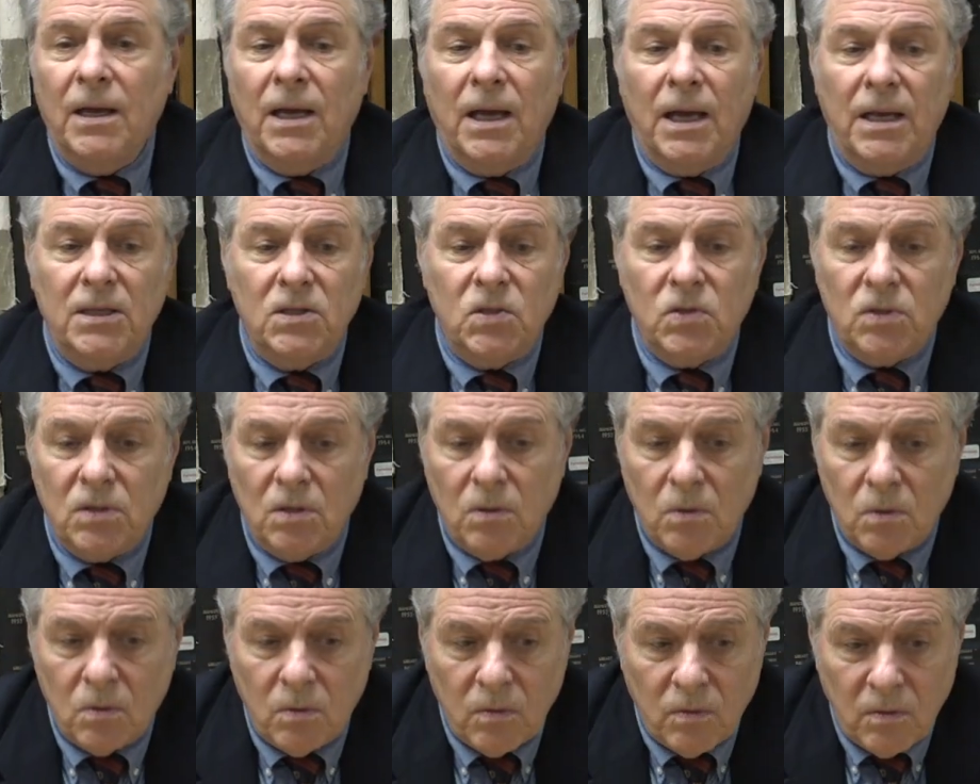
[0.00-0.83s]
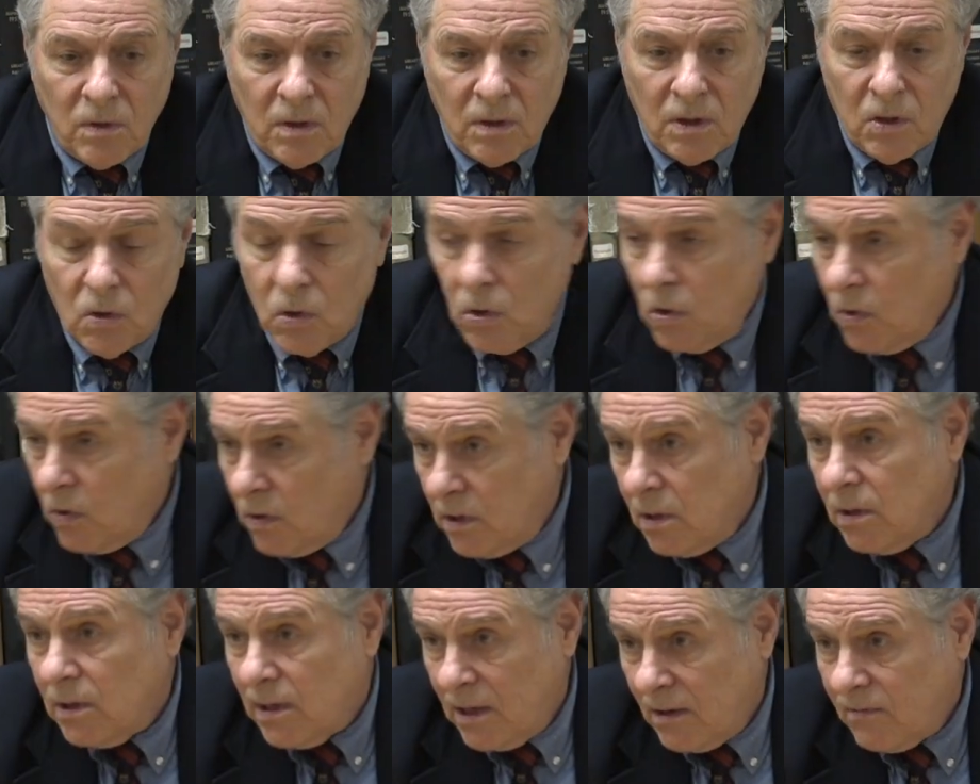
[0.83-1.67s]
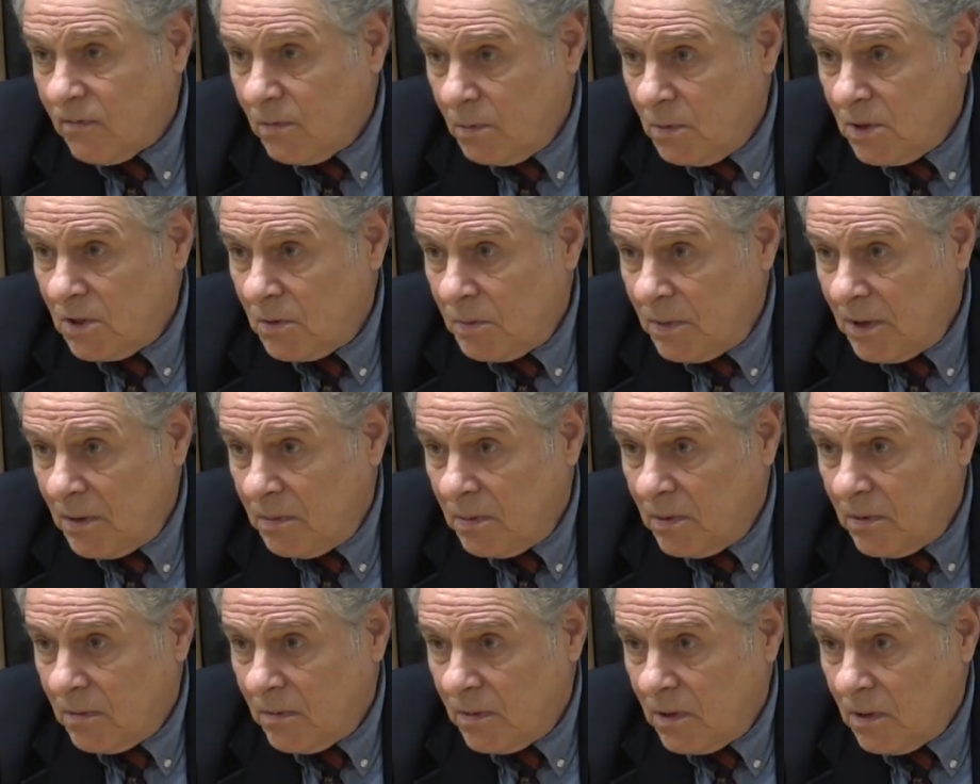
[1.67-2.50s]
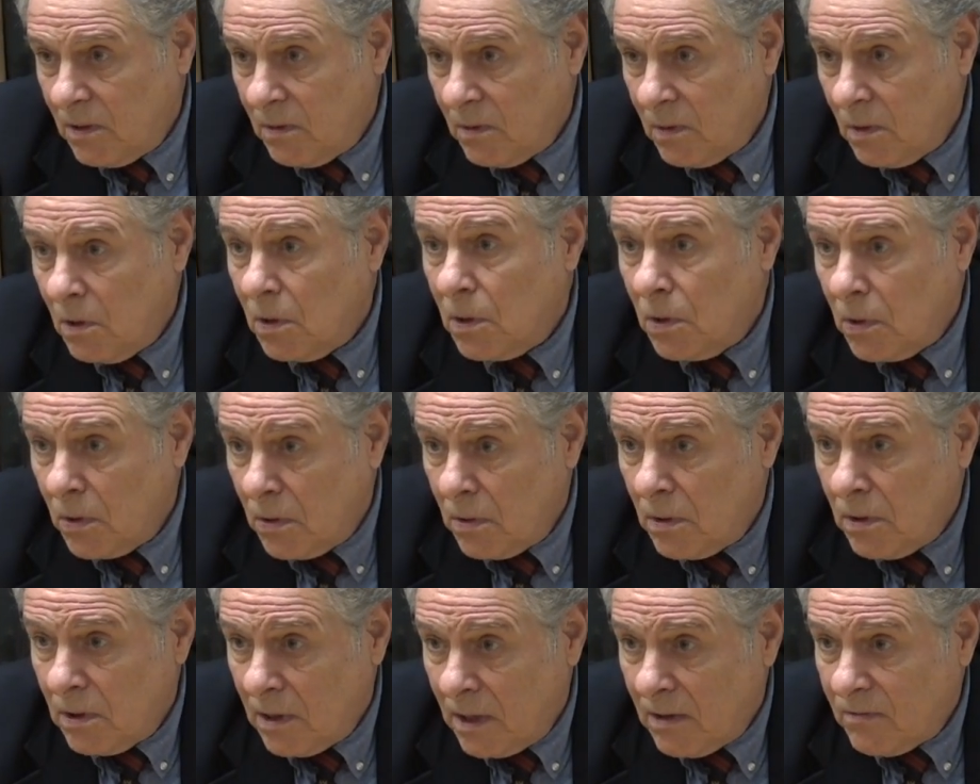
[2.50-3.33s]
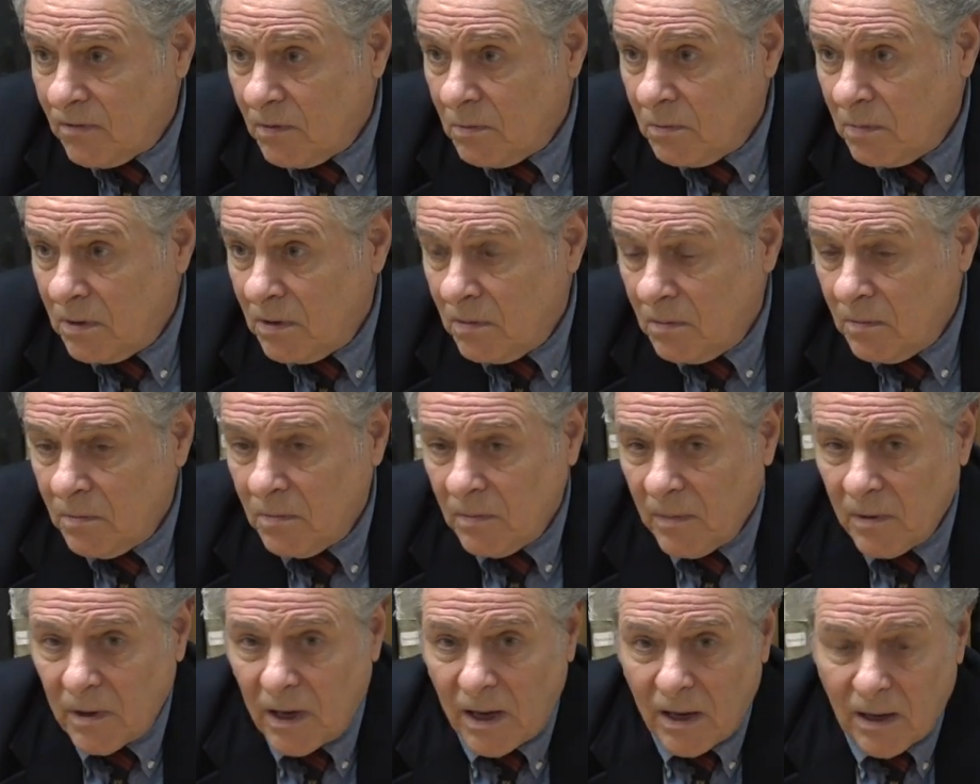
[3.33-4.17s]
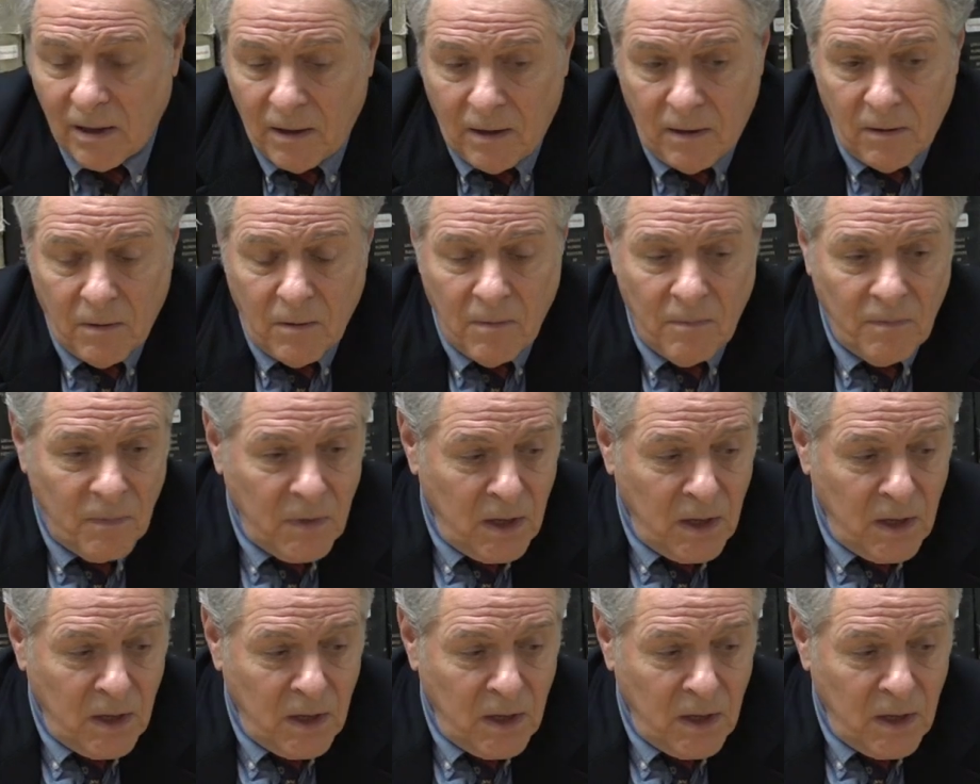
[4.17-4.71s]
And so you learned a lot from these people. You know, you learned a lot from people. I, you know,